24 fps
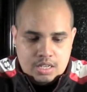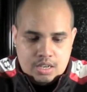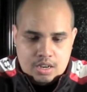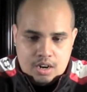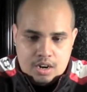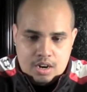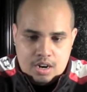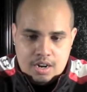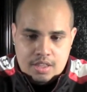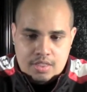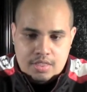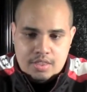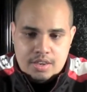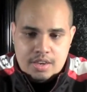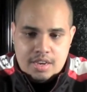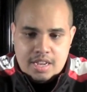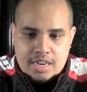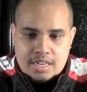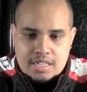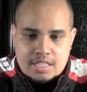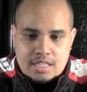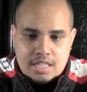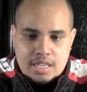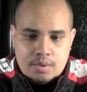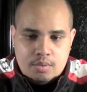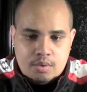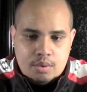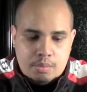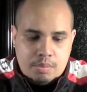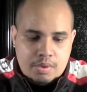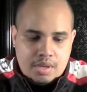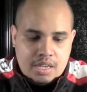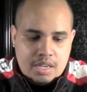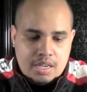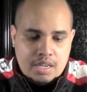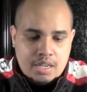Alright, the next thing would
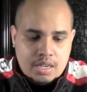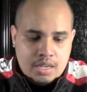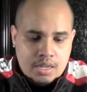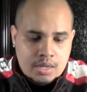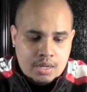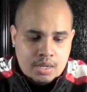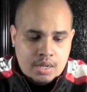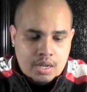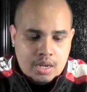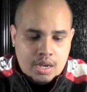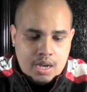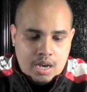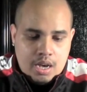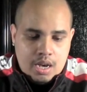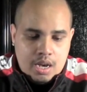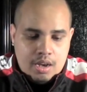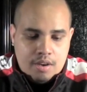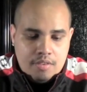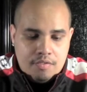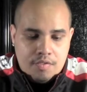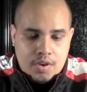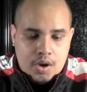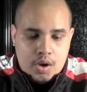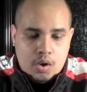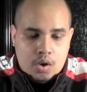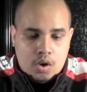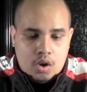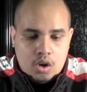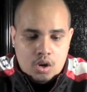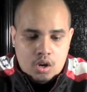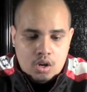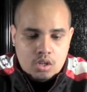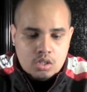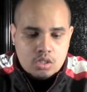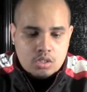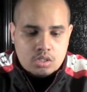be phone
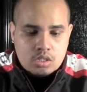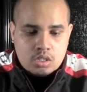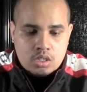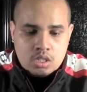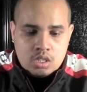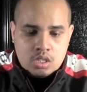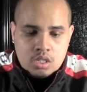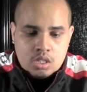calls.